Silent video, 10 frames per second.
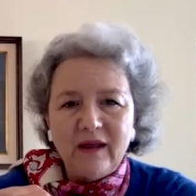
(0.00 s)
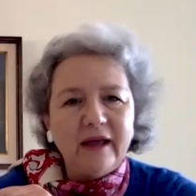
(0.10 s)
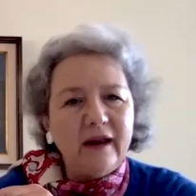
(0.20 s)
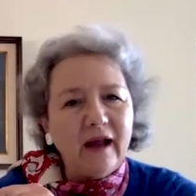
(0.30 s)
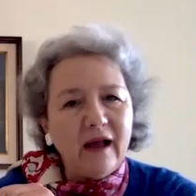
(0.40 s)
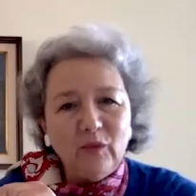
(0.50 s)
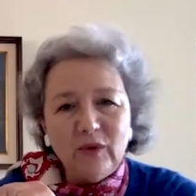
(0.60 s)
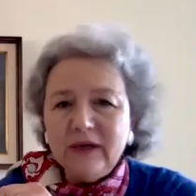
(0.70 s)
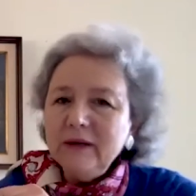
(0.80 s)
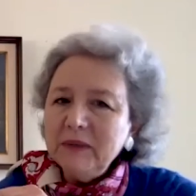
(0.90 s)
And I
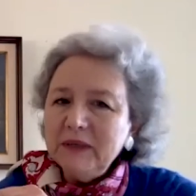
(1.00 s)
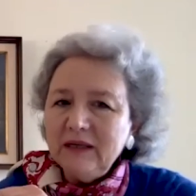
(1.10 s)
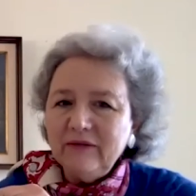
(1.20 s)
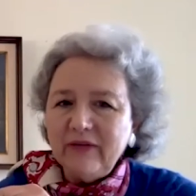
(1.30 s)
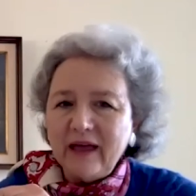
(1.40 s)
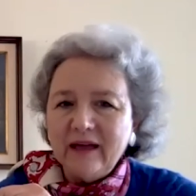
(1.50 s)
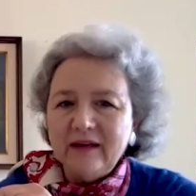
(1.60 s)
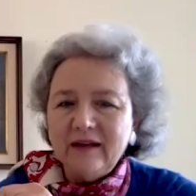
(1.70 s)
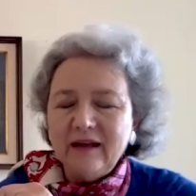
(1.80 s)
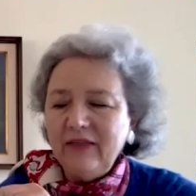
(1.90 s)
really believe that.
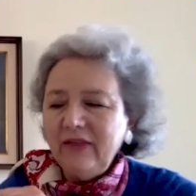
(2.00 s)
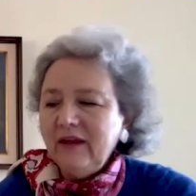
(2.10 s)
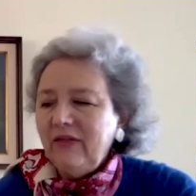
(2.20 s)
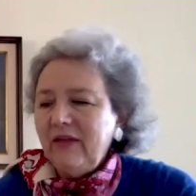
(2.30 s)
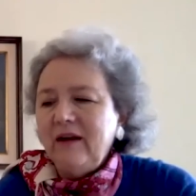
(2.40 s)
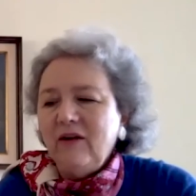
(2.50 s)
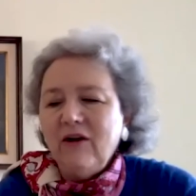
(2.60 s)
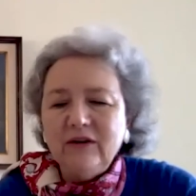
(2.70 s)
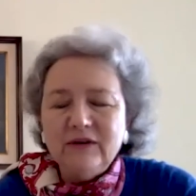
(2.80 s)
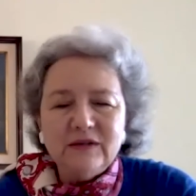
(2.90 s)
I think that
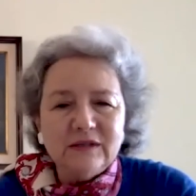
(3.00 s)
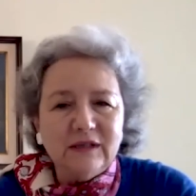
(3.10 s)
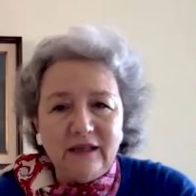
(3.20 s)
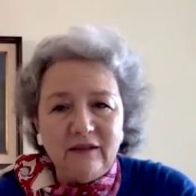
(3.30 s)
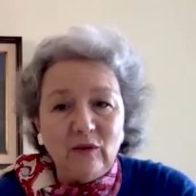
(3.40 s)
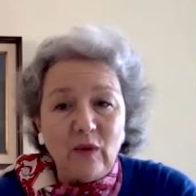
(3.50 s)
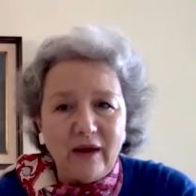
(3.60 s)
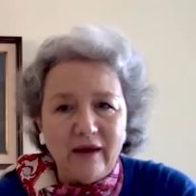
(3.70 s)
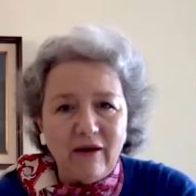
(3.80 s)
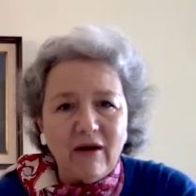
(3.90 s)
artists lead the
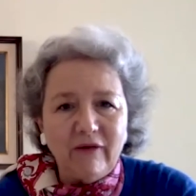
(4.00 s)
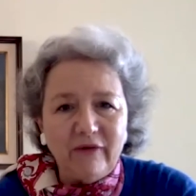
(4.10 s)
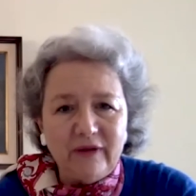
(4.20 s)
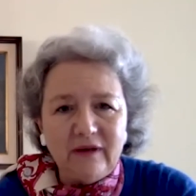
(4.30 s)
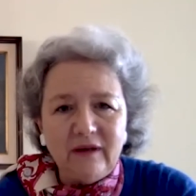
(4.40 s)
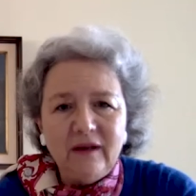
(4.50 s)
way often.